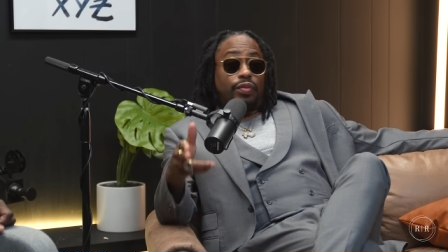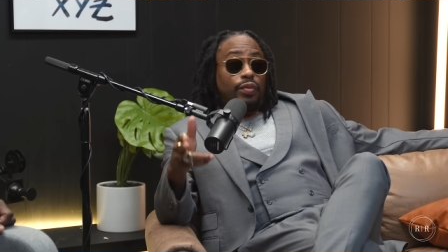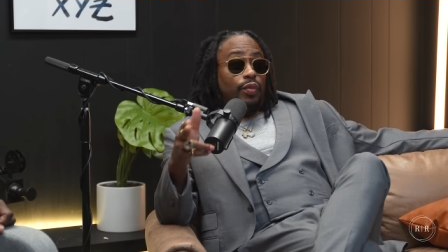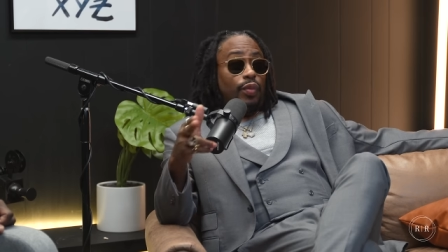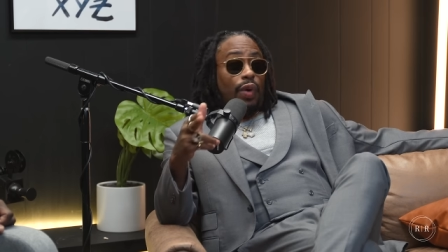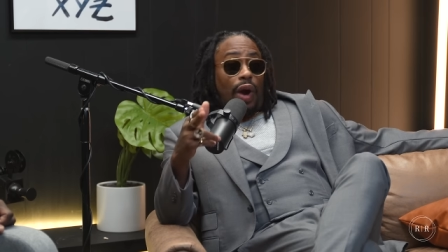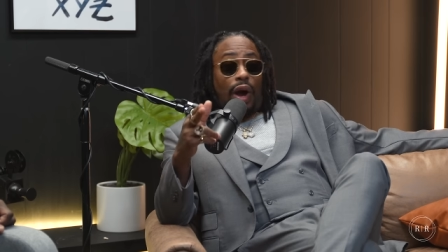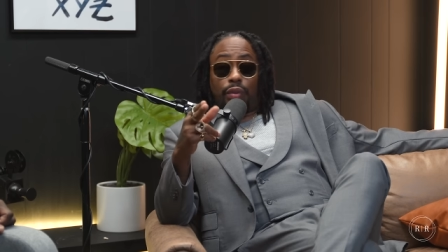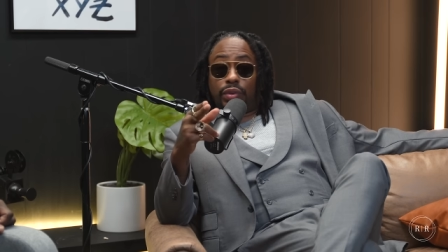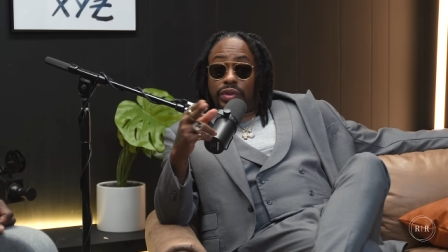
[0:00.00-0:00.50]

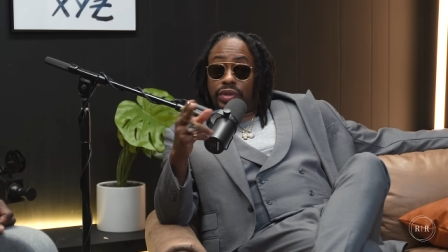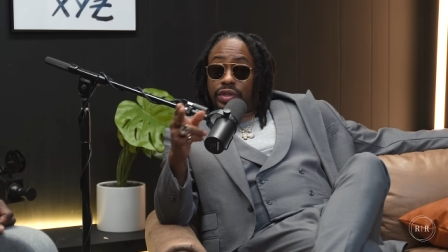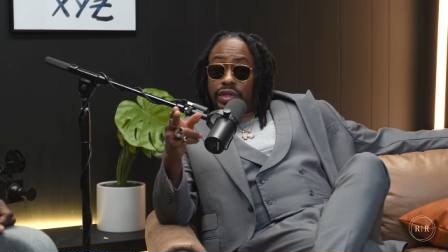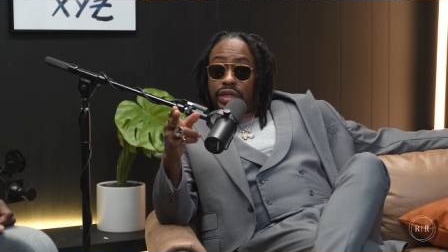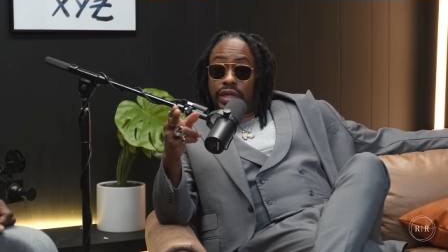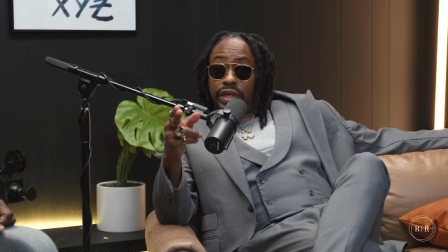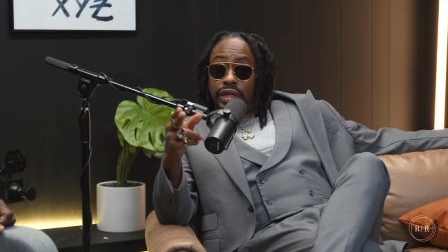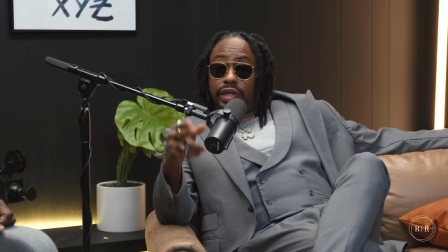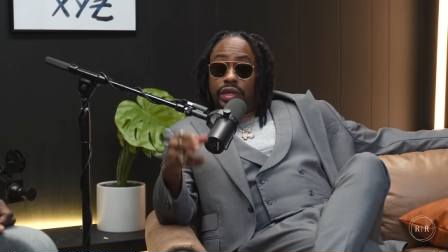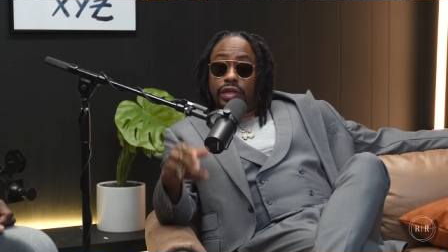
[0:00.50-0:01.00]
where I would
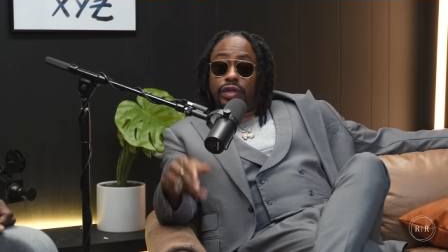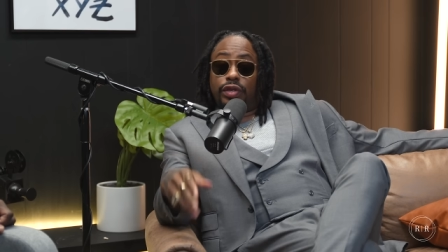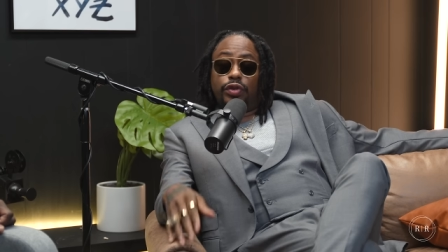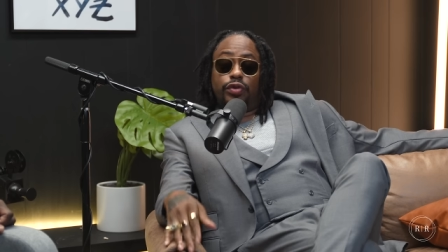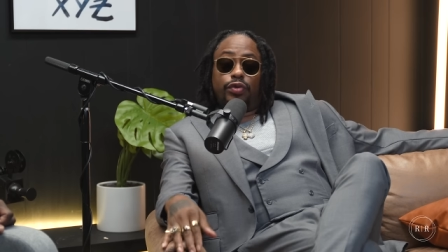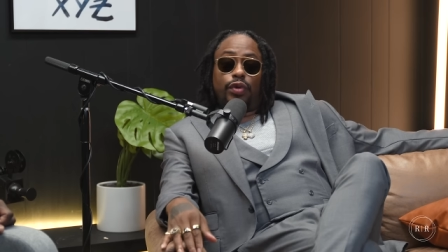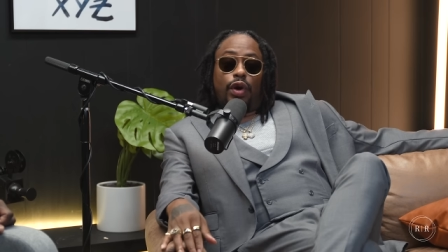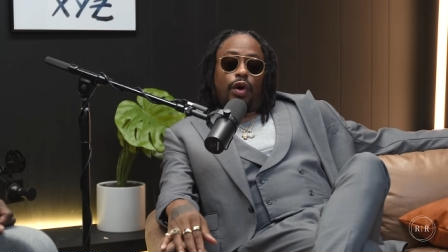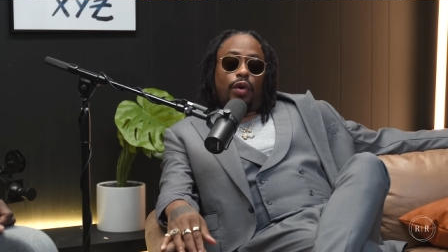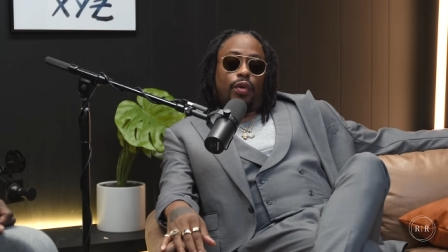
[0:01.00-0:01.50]
see, you
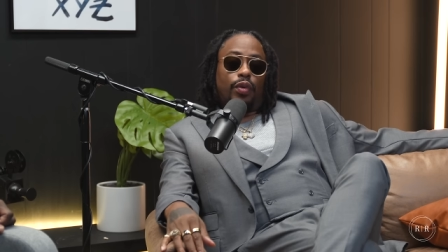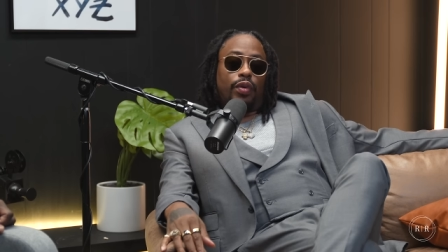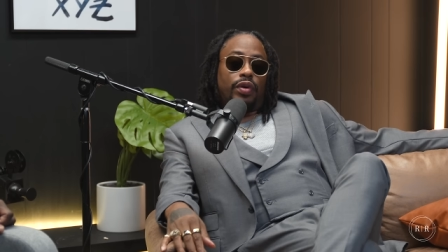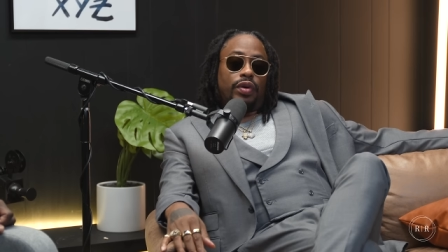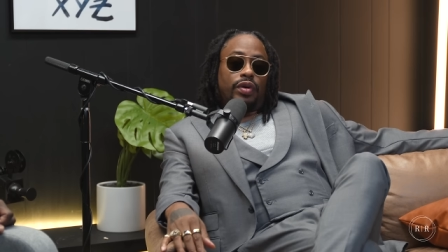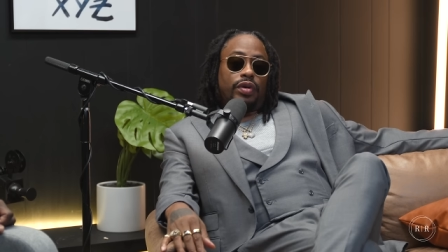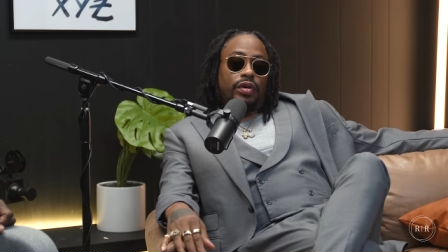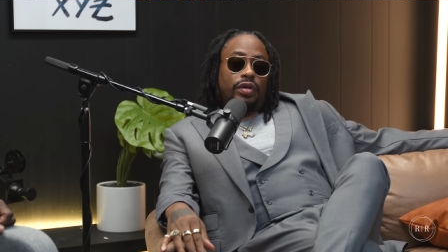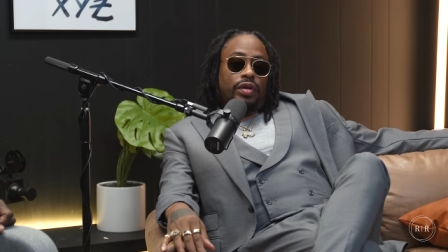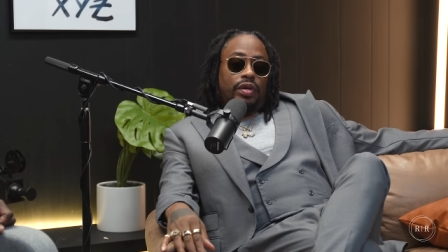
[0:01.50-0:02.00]
know,
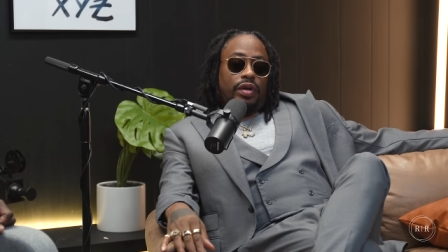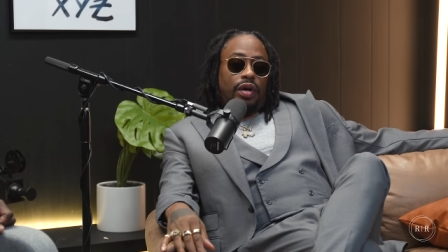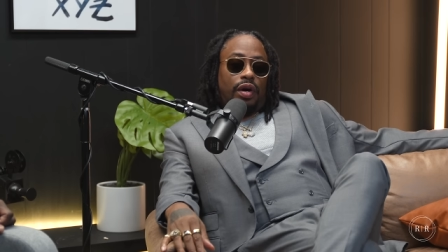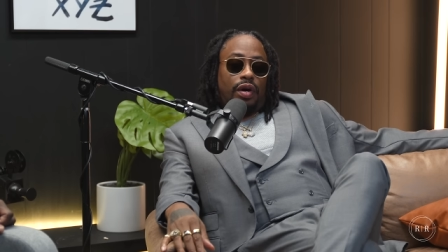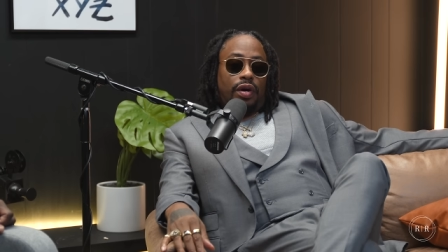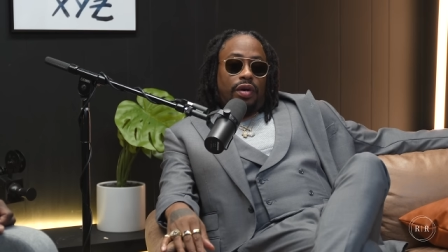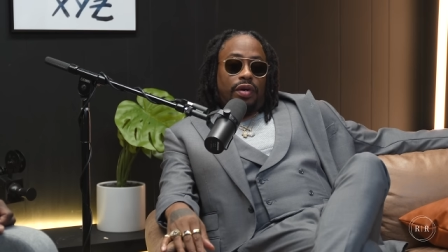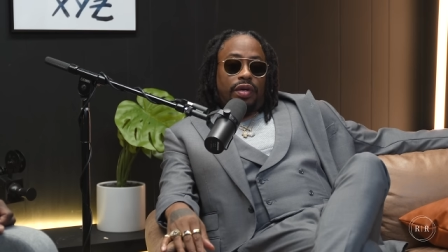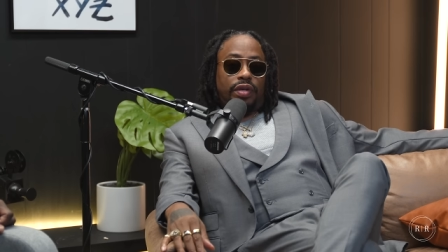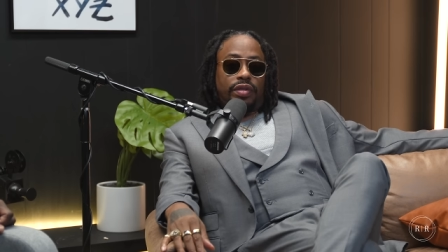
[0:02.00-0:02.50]

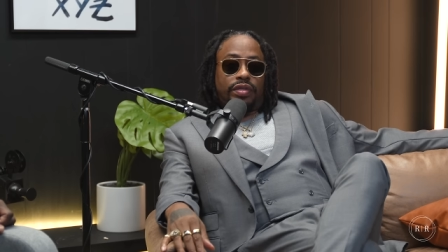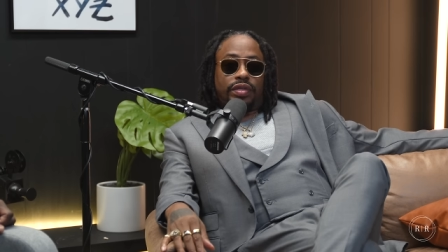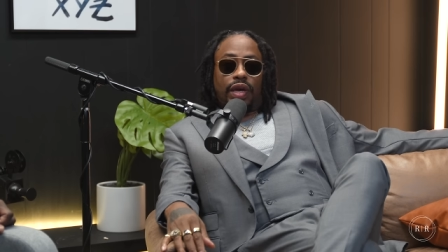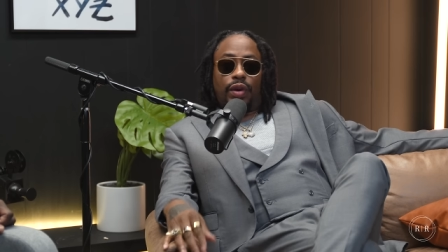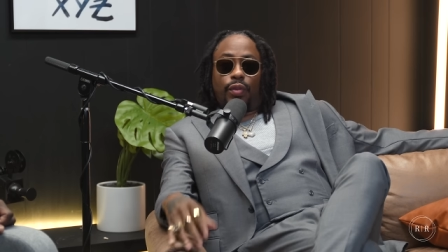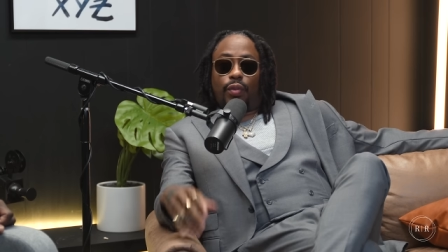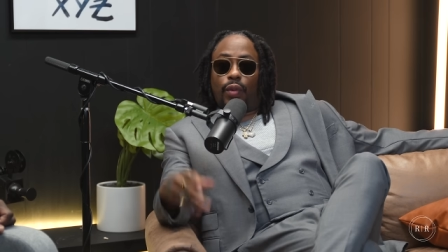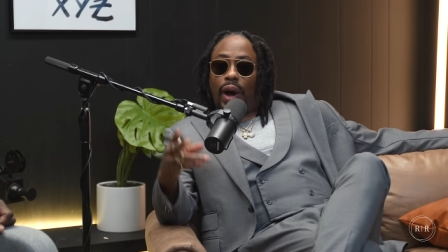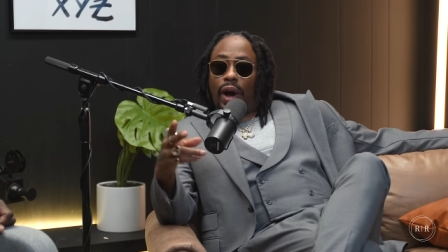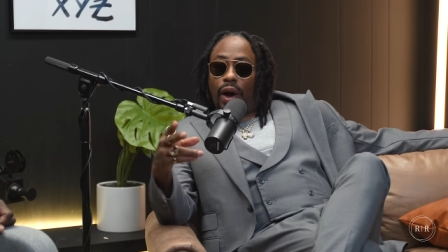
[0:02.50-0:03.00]
and say,
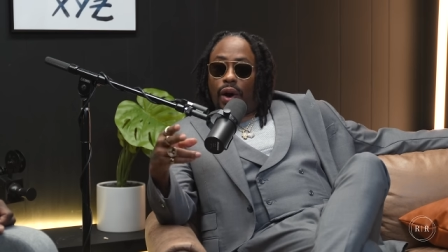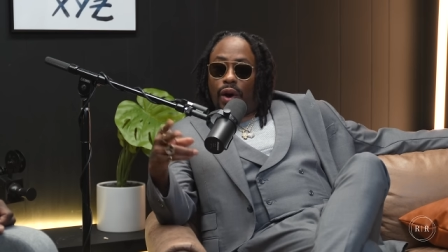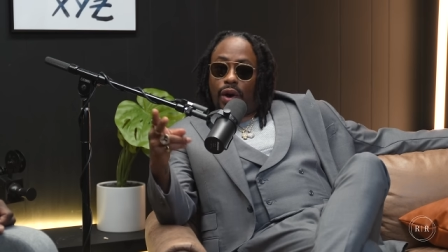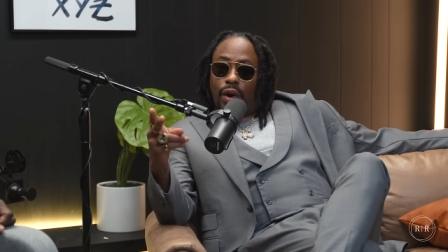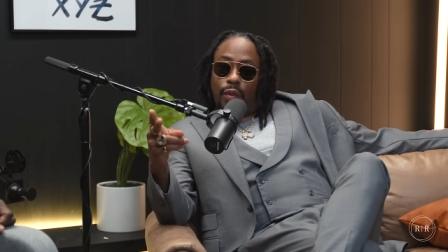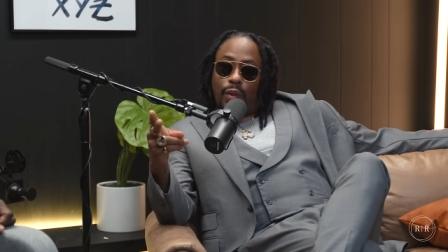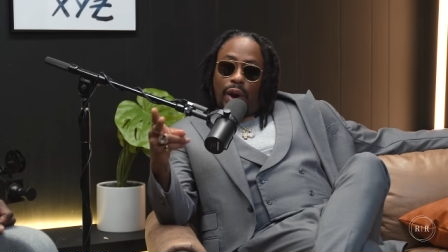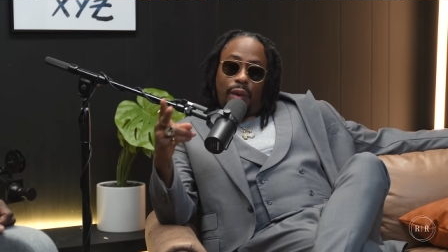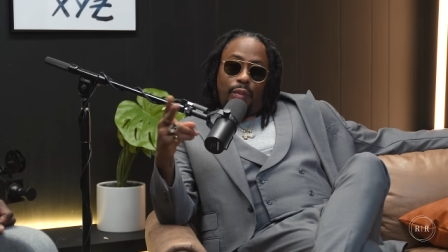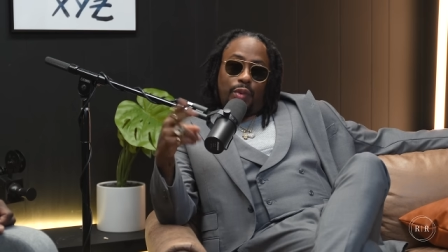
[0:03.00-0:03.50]
wow,
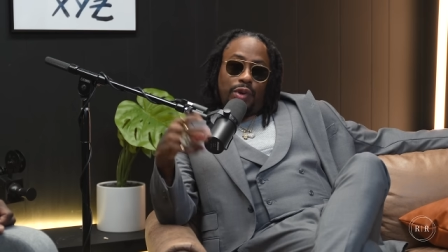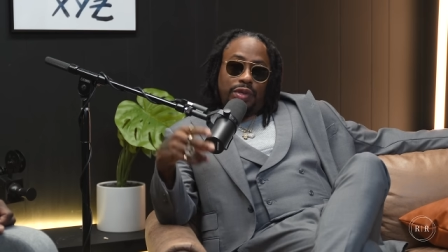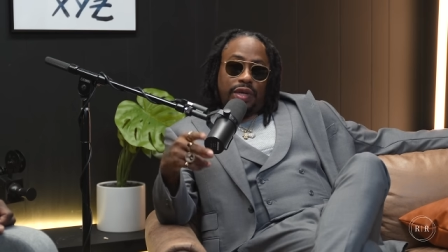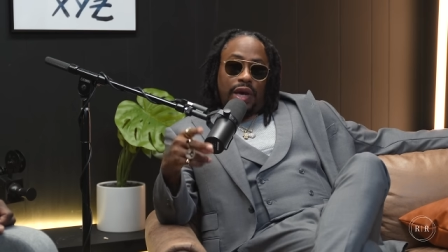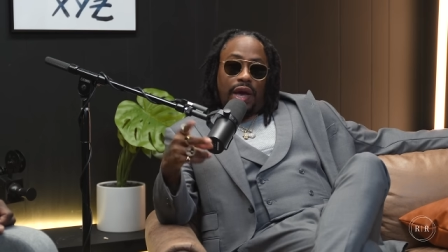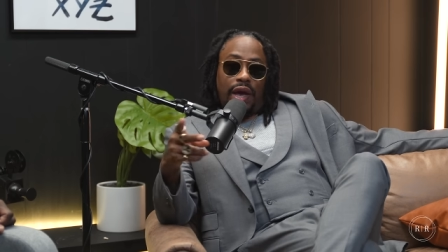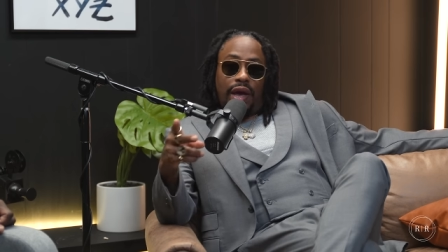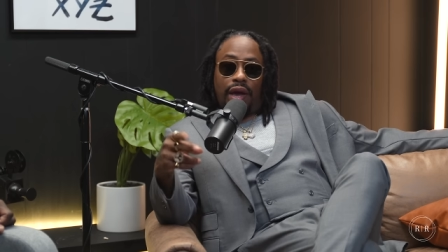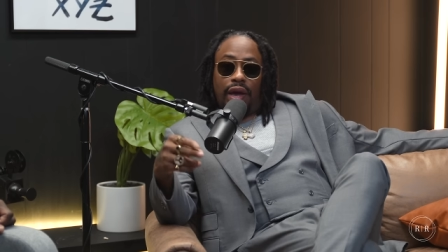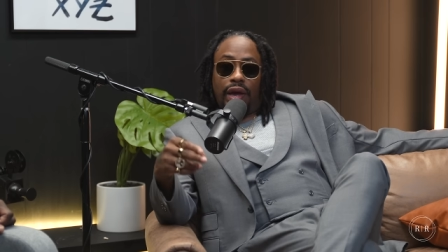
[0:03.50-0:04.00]
I wish
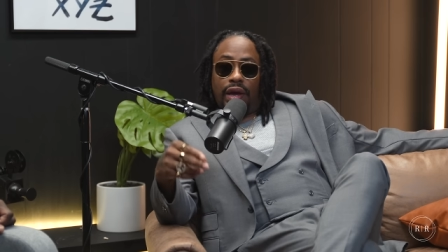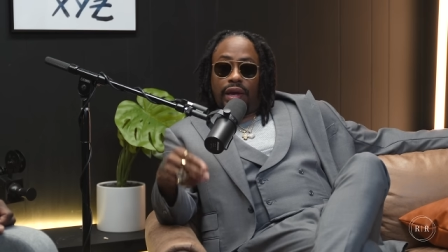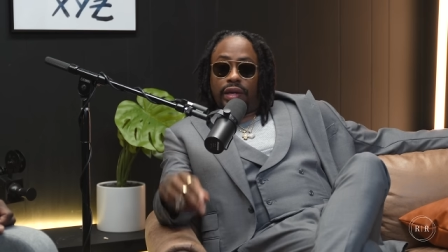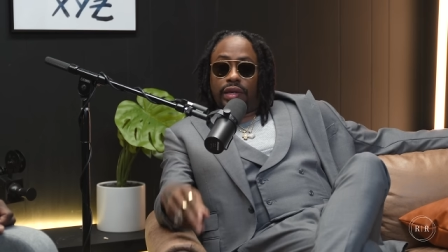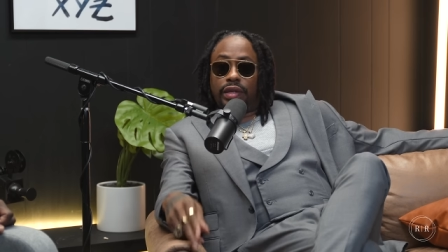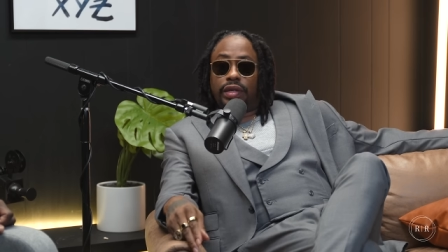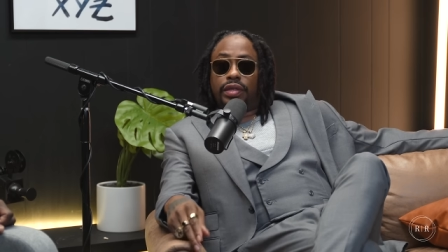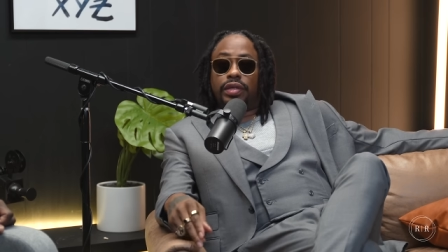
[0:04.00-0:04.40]
I had